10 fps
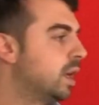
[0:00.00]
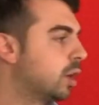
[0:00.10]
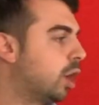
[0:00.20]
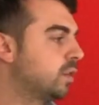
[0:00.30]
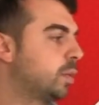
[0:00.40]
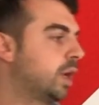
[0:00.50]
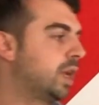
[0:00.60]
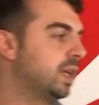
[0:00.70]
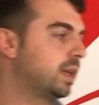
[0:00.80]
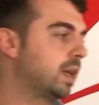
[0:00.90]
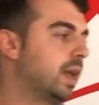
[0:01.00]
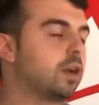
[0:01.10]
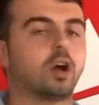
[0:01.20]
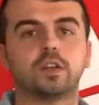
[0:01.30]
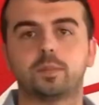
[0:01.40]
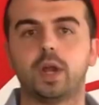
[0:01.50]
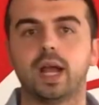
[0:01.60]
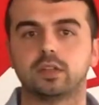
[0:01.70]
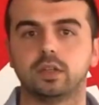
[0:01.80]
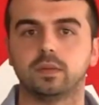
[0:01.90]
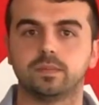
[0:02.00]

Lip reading: cost per click, and cost per action.